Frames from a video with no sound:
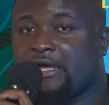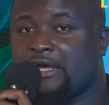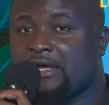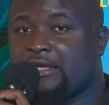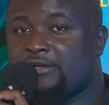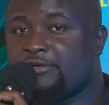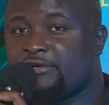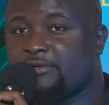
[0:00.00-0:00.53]

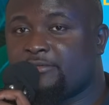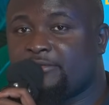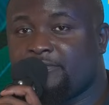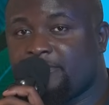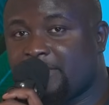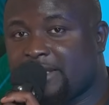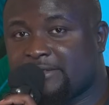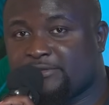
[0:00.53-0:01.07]
And
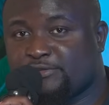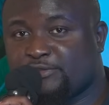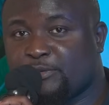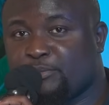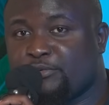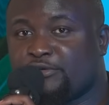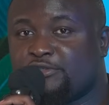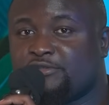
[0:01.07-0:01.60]
if you like to
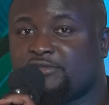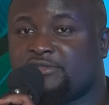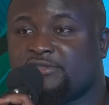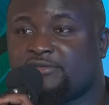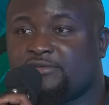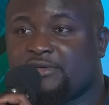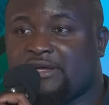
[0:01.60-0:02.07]
support Judith,